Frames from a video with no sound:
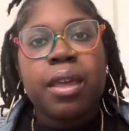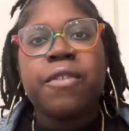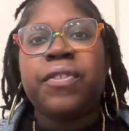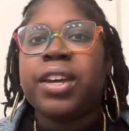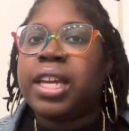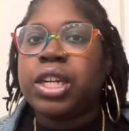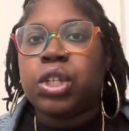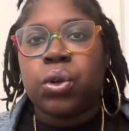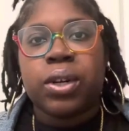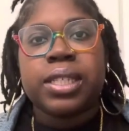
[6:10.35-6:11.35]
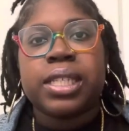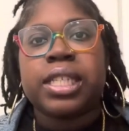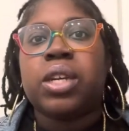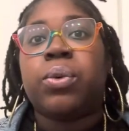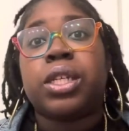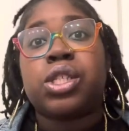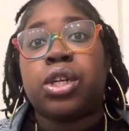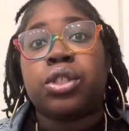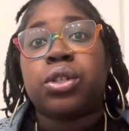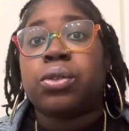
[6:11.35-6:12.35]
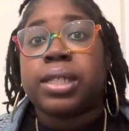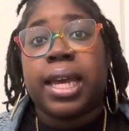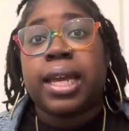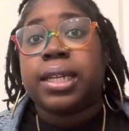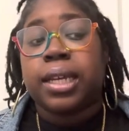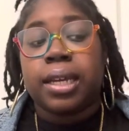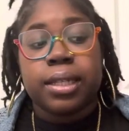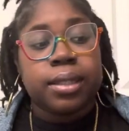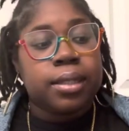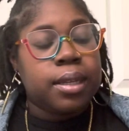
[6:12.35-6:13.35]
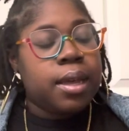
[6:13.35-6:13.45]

foot in the door to see what a surgical tech does.